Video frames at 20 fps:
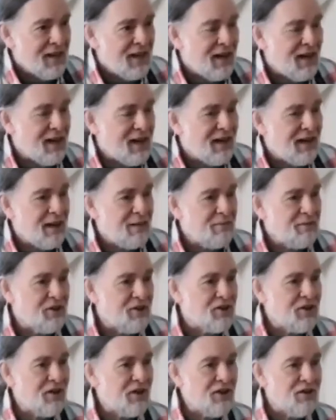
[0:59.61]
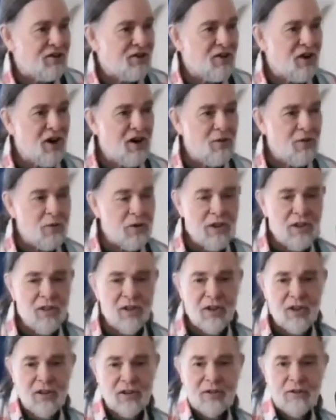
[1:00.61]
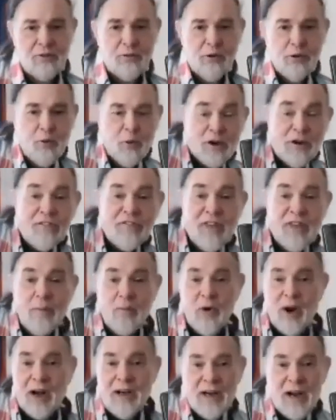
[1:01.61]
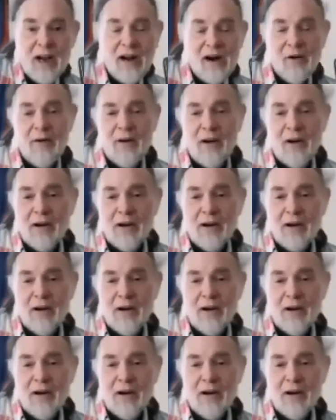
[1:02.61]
And I'm just going to start with one of them right now.